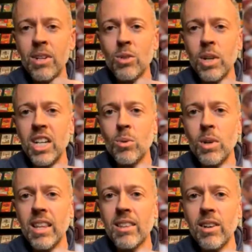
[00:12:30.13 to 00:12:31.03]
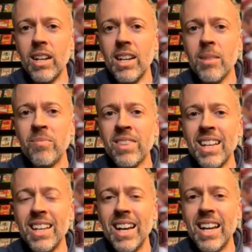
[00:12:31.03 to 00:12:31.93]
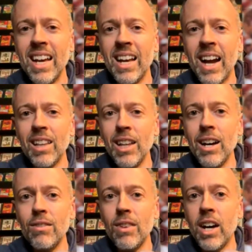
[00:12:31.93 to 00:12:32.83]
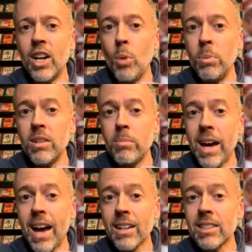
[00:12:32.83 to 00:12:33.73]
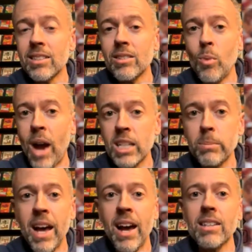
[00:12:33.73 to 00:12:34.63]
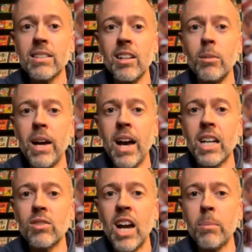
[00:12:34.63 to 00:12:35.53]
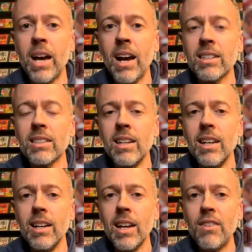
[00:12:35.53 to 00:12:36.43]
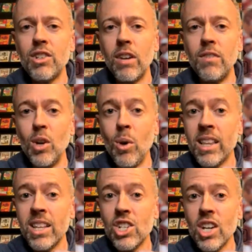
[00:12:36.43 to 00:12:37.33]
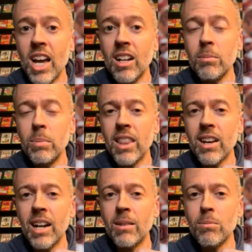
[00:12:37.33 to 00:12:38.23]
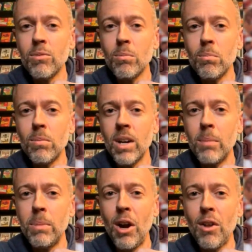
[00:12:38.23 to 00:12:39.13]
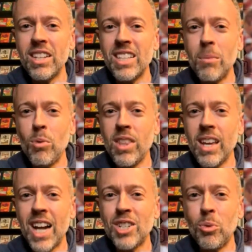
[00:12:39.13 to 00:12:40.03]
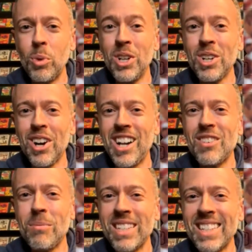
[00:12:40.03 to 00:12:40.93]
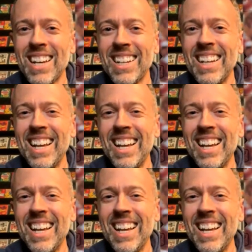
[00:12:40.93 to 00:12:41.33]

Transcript: in 2023. Again, I love unopened packs, wax packs, cello packs, rack packs. I've shown a few on this channel, but I thought I'd pair this up with the actual real cards from the set.